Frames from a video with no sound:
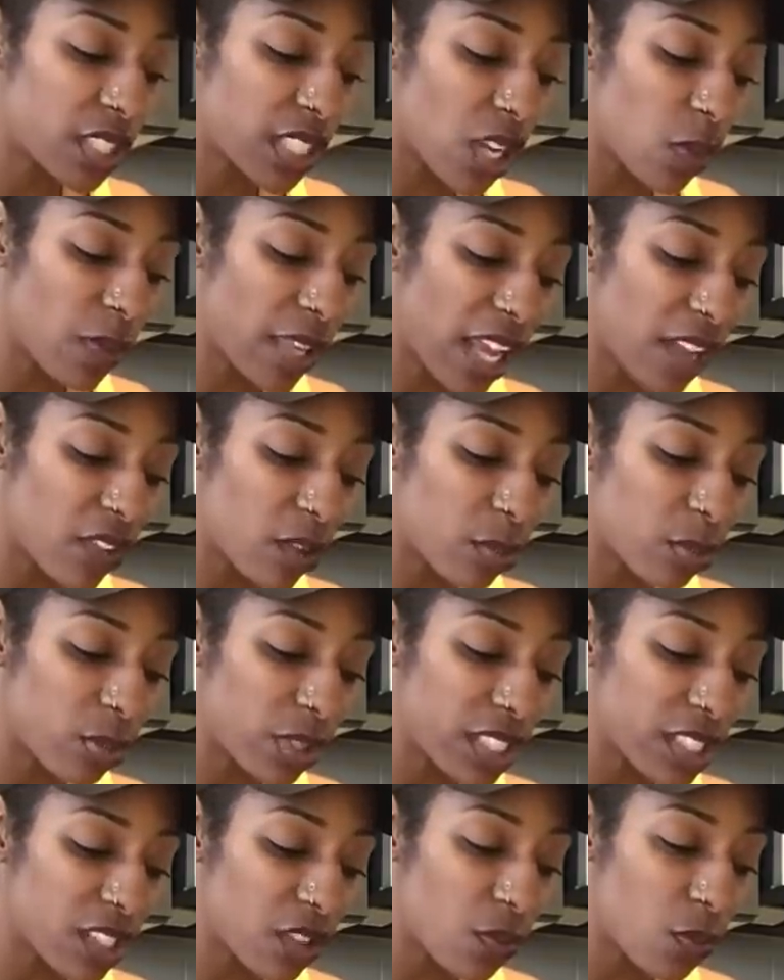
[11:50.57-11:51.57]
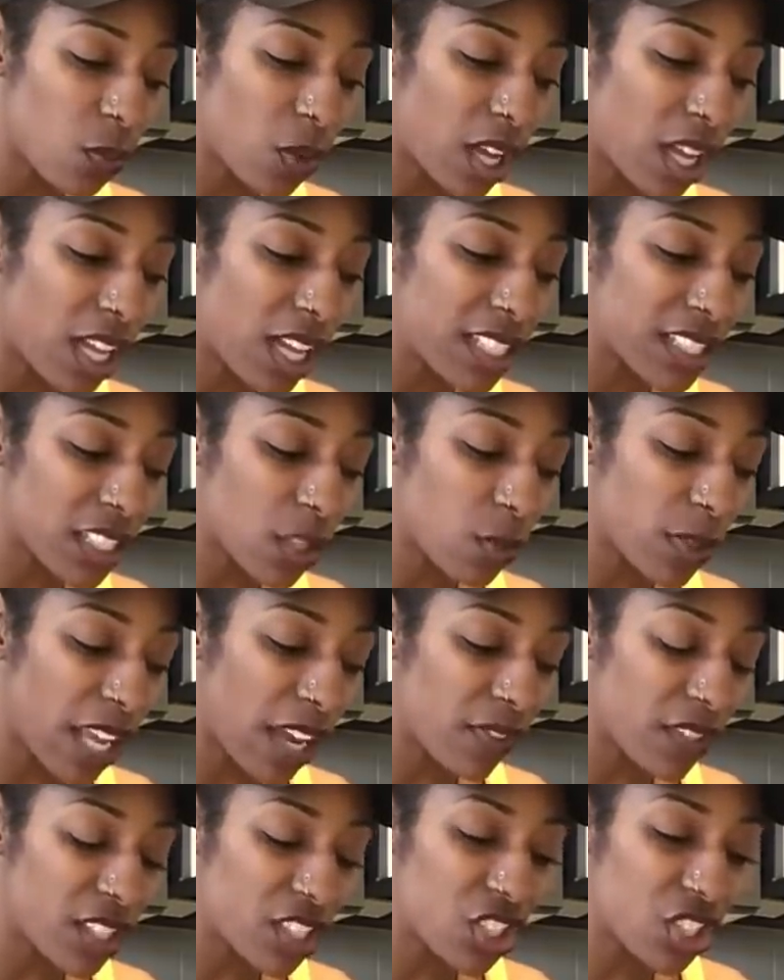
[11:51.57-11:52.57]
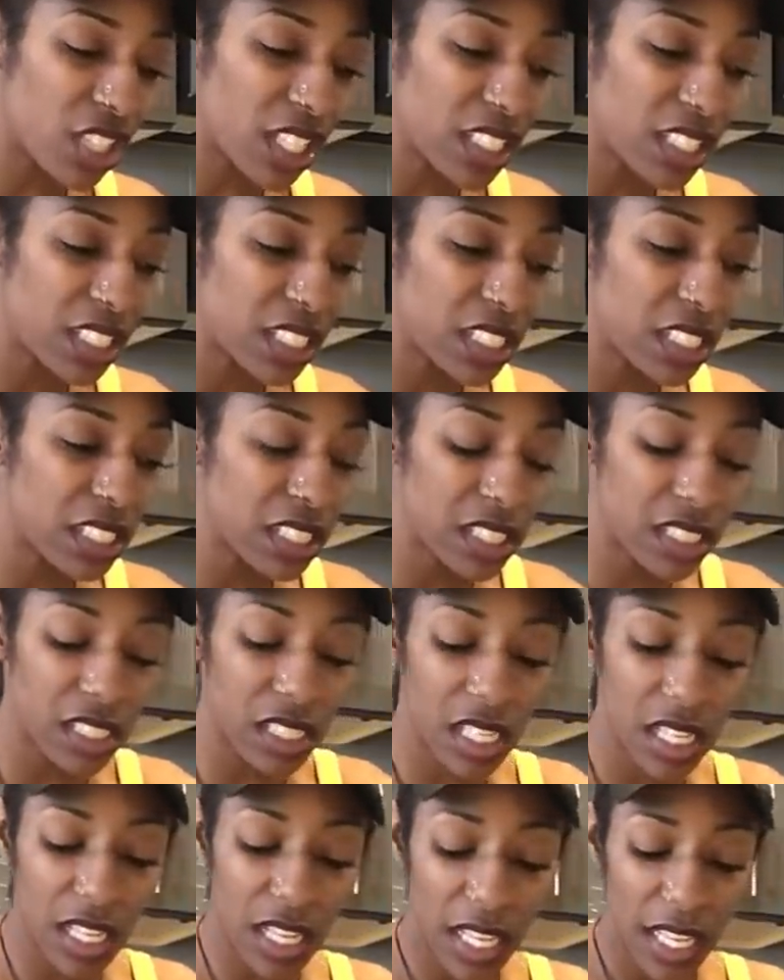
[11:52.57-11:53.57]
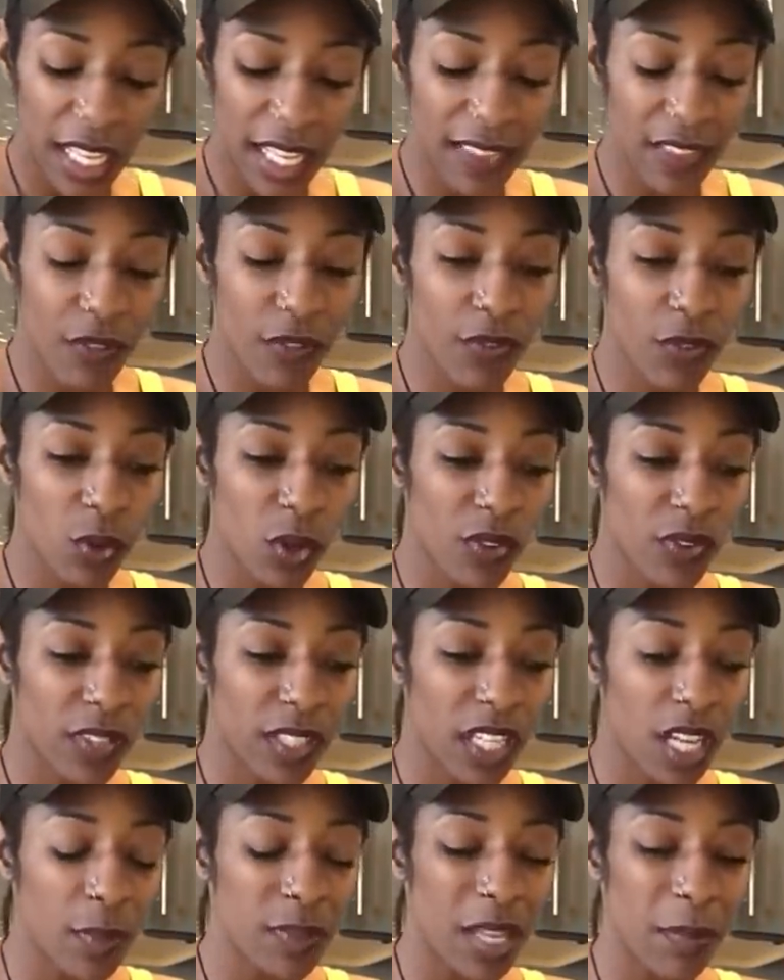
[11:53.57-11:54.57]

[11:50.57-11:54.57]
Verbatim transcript: Yeah, we have the Prince of Wands and we have the Justice and the Four of Cups.